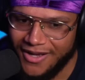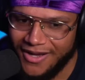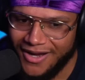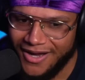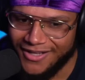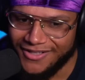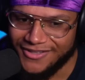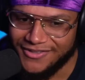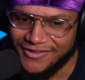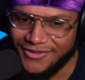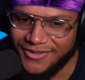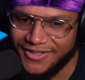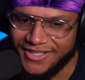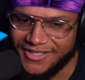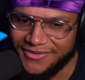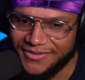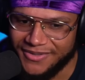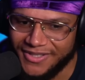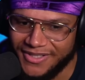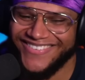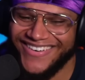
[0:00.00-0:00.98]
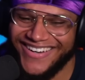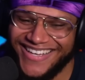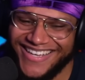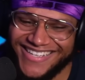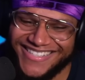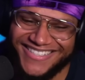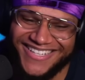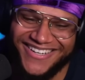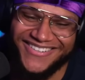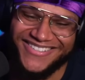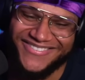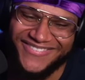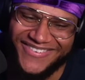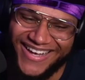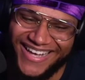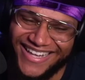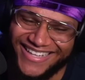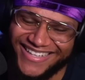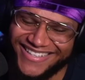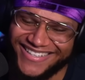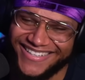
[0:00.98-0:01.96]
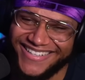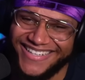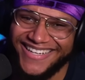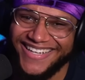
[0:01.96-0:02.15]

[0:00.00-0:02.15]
I'll listen to it next week. I can't stop smiling.